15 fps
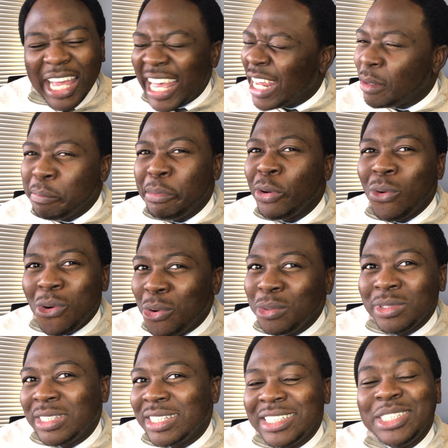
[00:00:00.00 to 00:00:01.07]
And
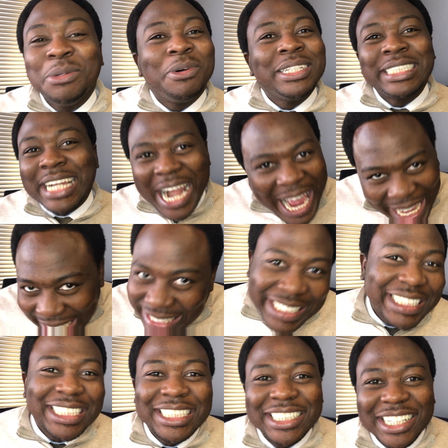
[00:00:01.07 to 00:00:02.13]
behold, she was right.